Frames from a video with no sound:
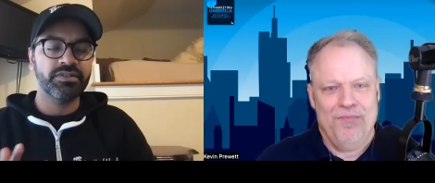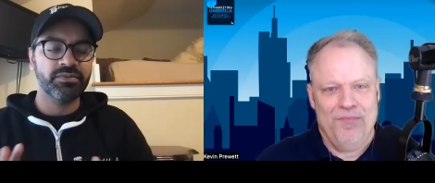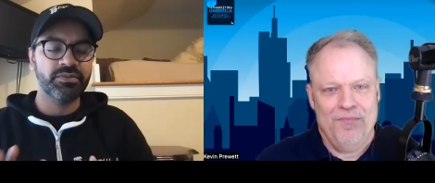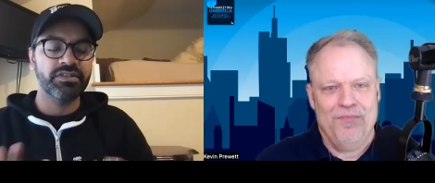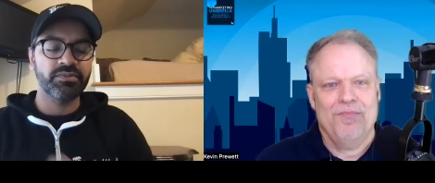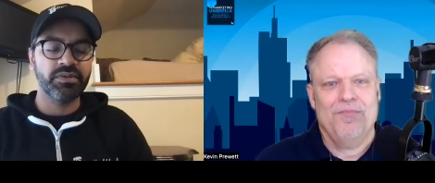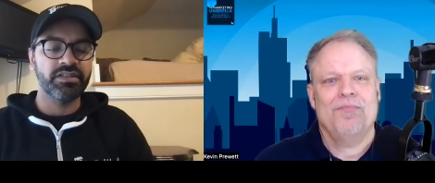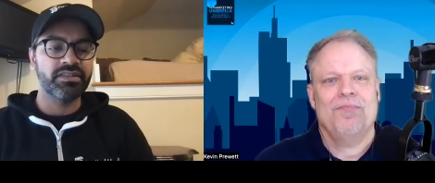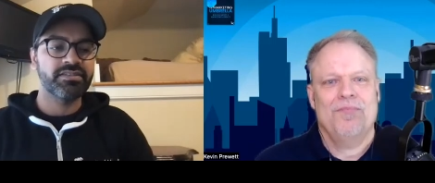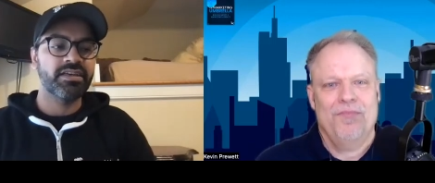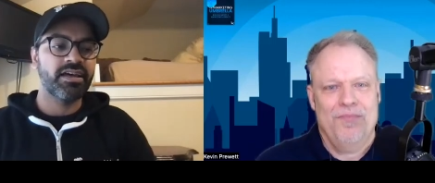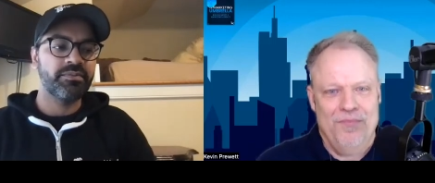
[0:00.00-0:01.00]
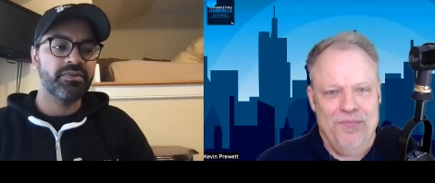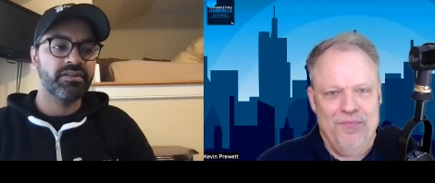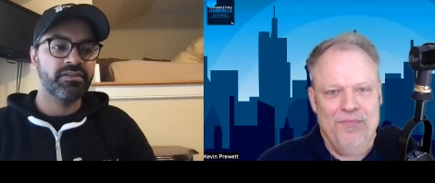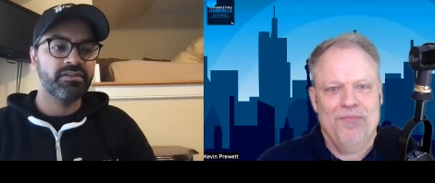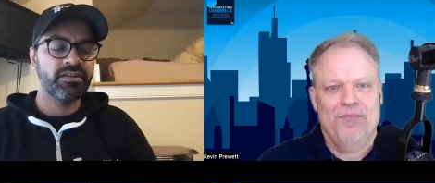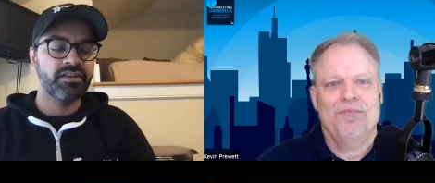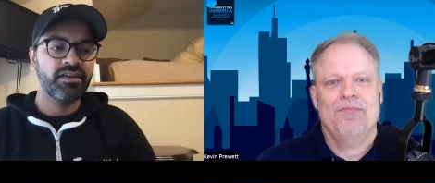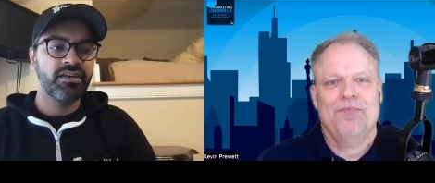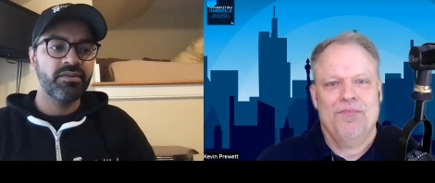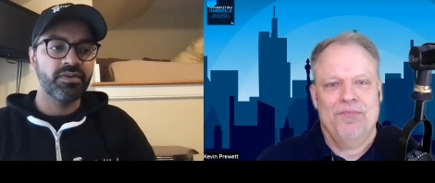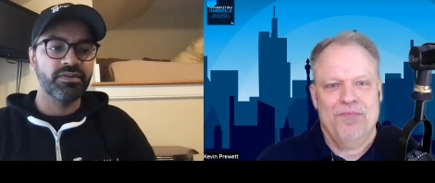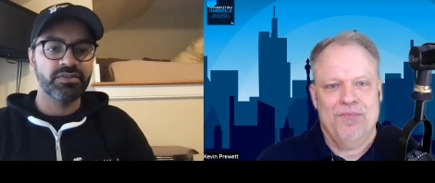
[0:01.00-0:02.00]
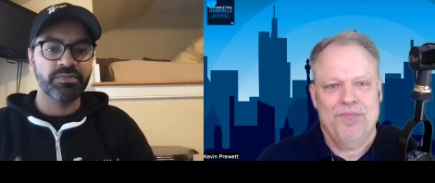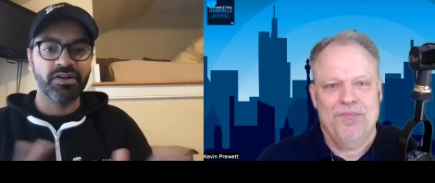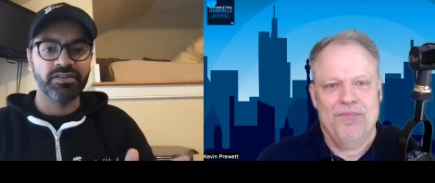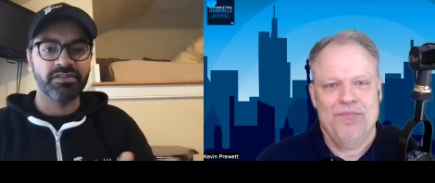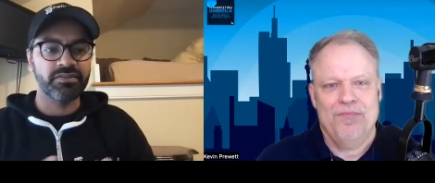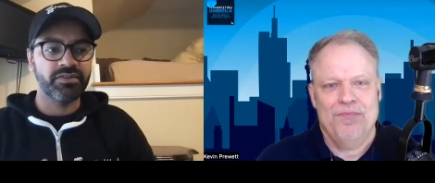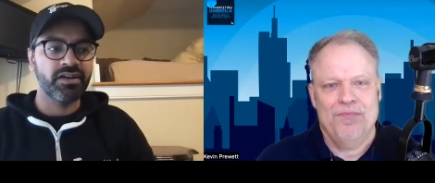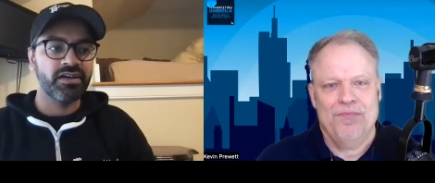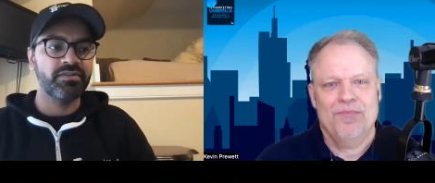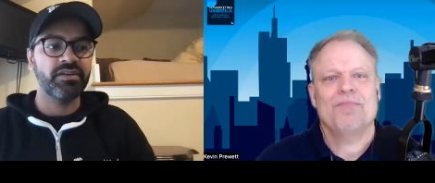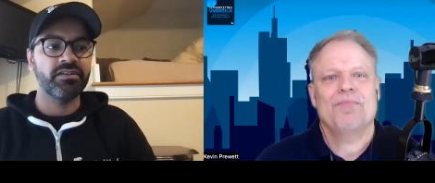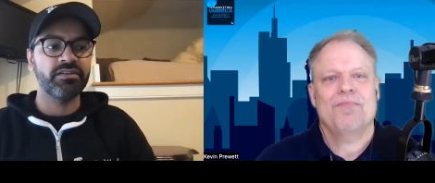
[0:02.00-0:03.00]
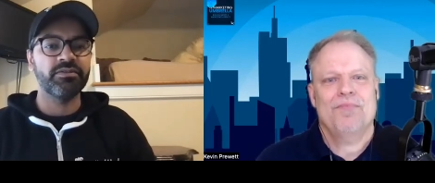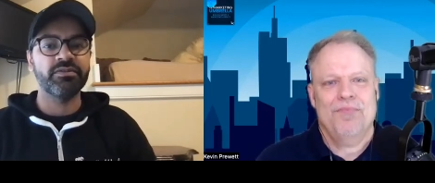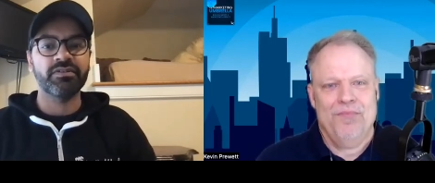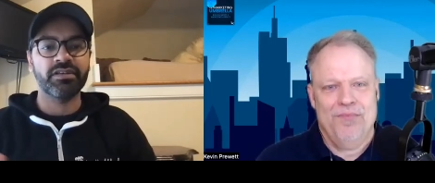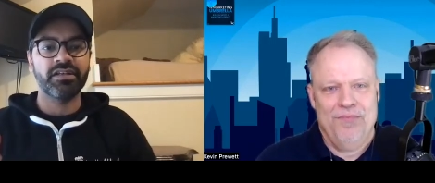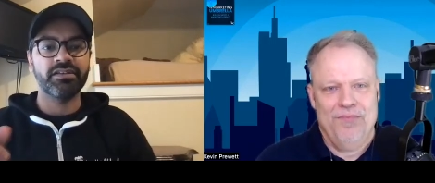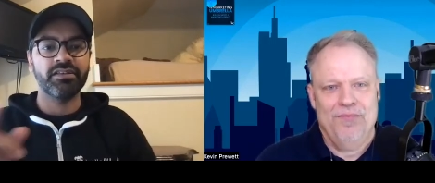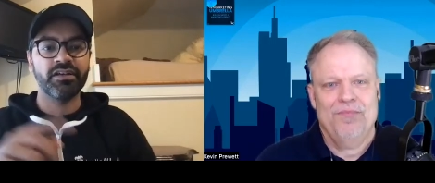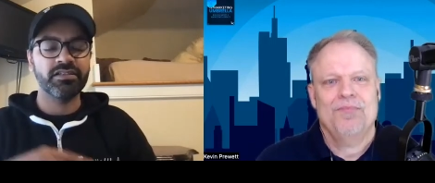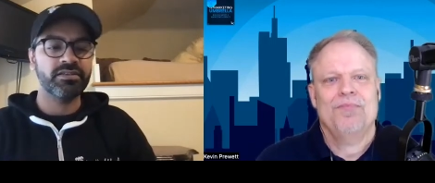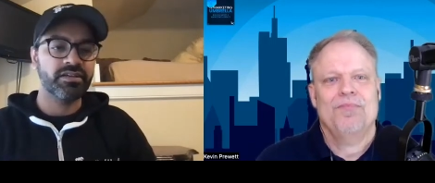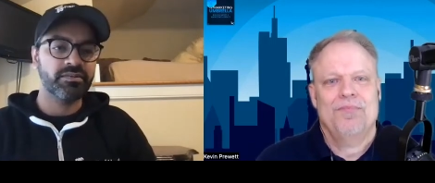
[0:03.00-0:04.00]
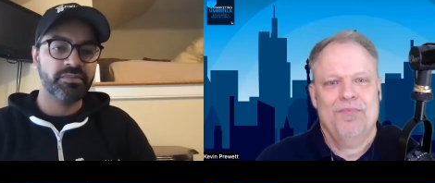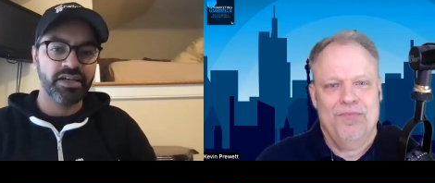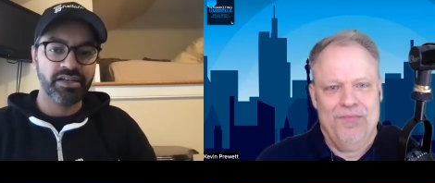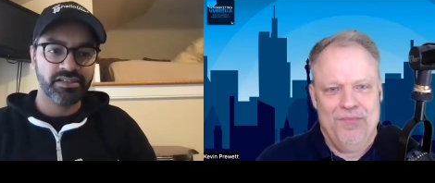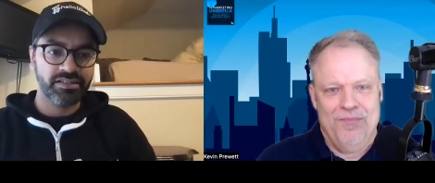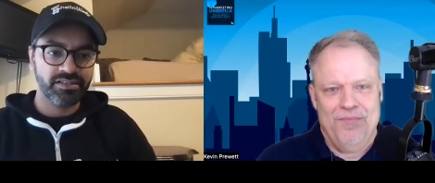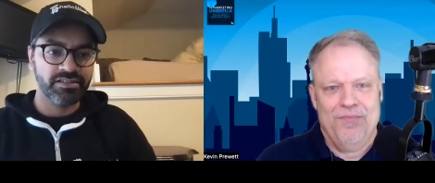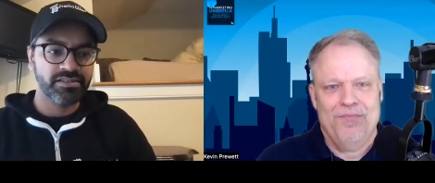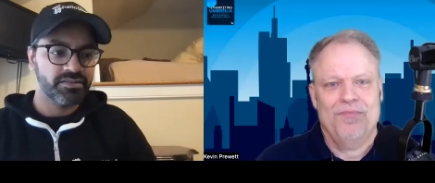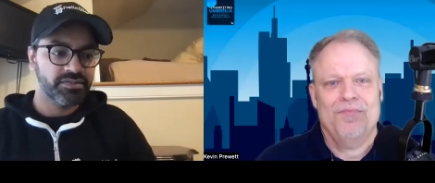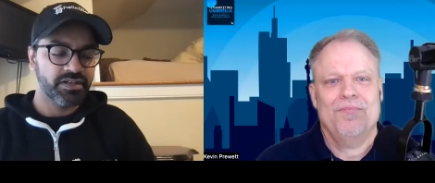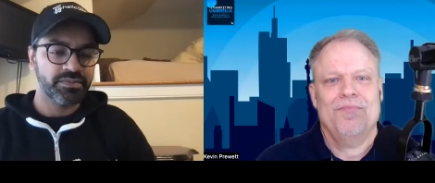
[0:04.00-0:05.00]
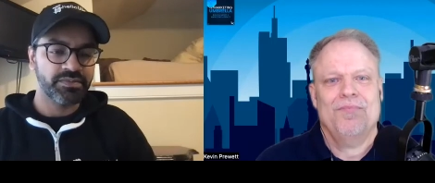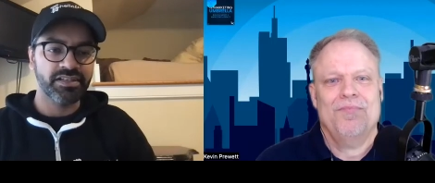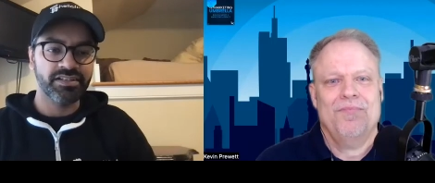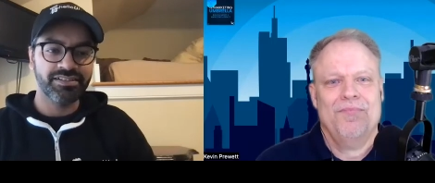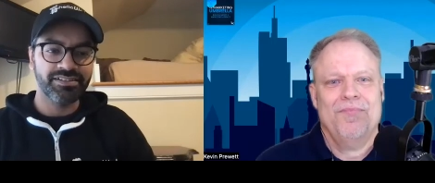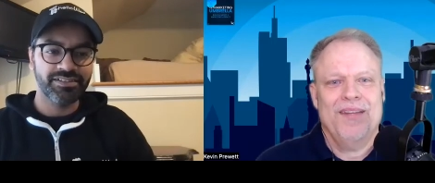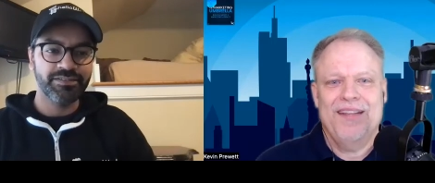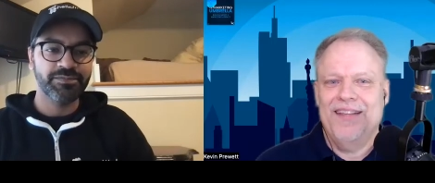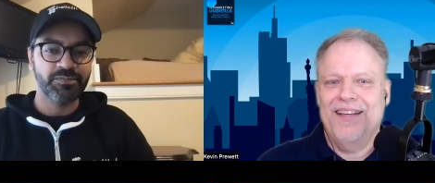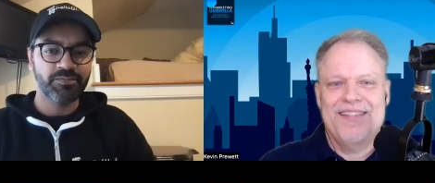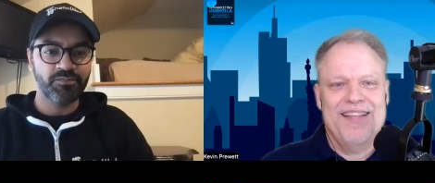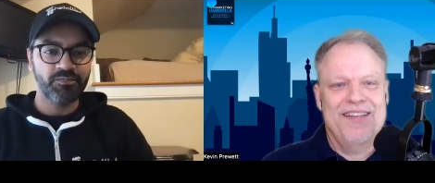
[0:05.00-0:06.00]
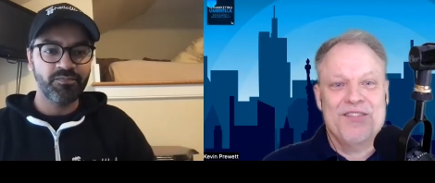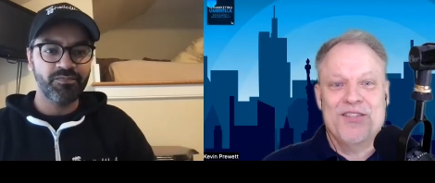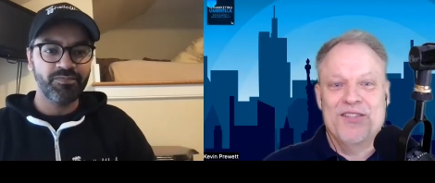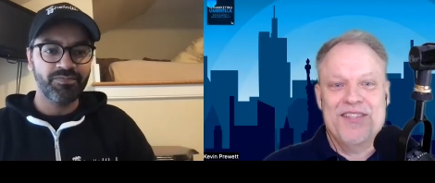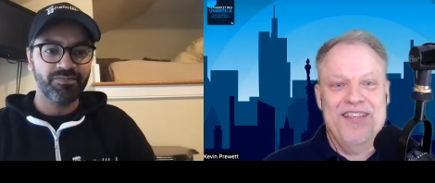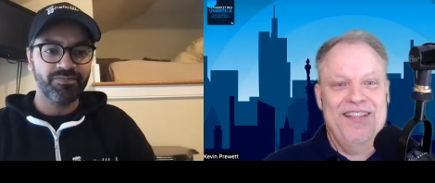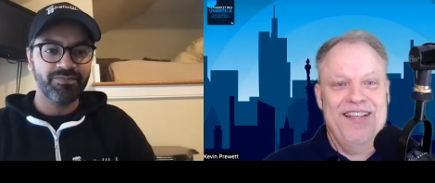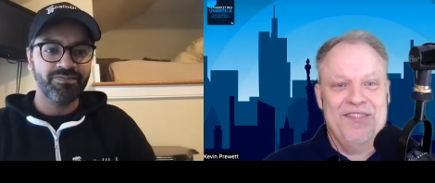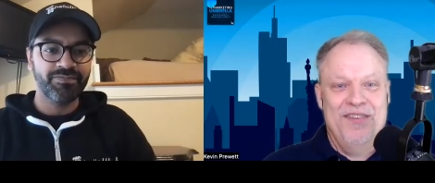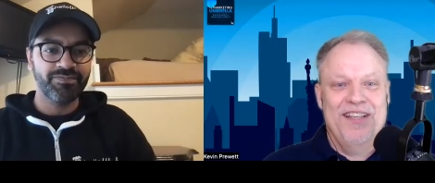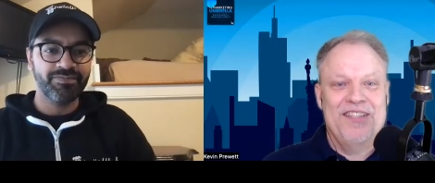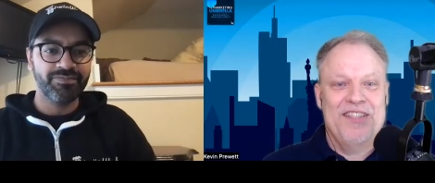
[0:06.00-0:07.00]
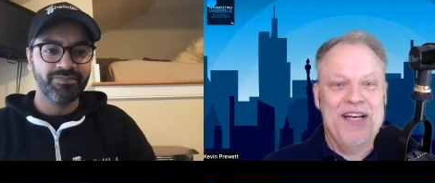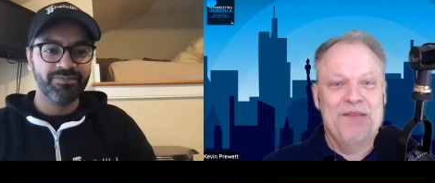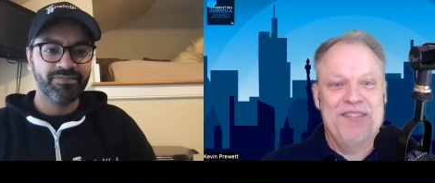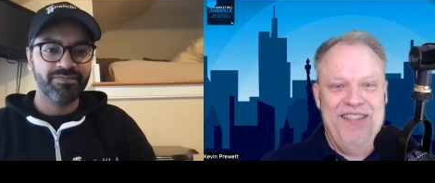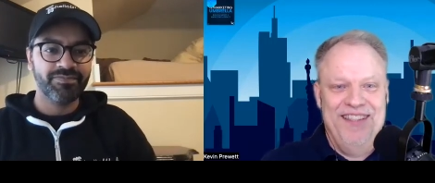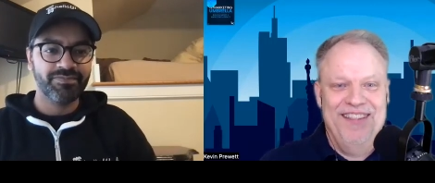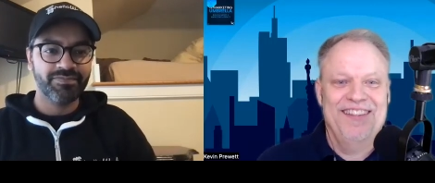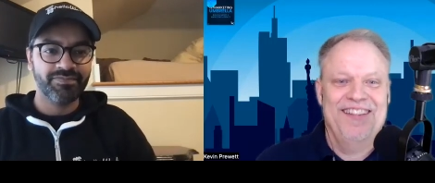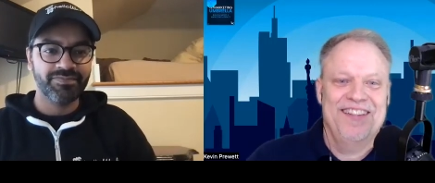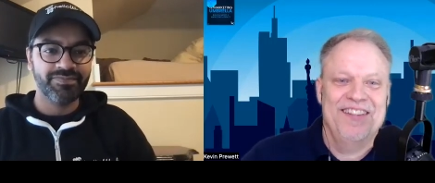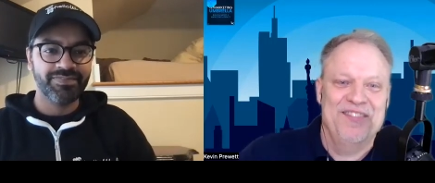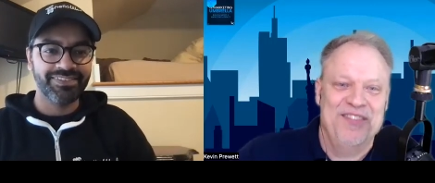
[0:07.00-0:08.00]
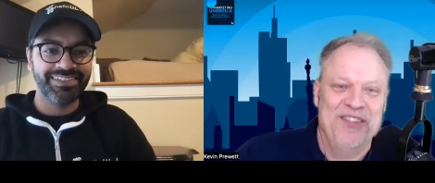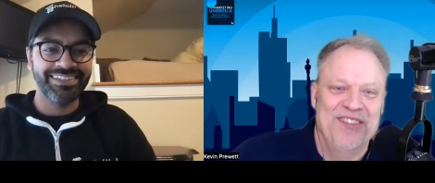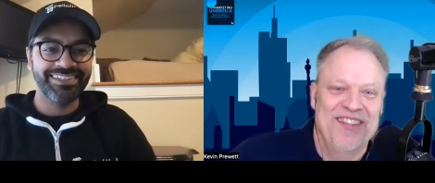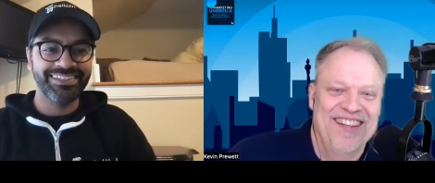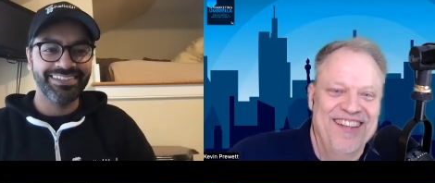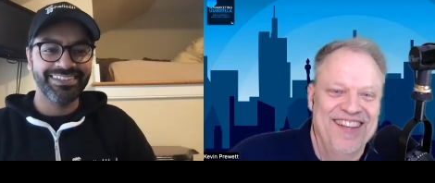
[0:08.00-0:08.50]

Speaker 1: a reason why this happened whether it's positive or not and you'll connect the dots looking back as steve jobs
Speaker 2: said that is i was going to say that's very jobsian of you there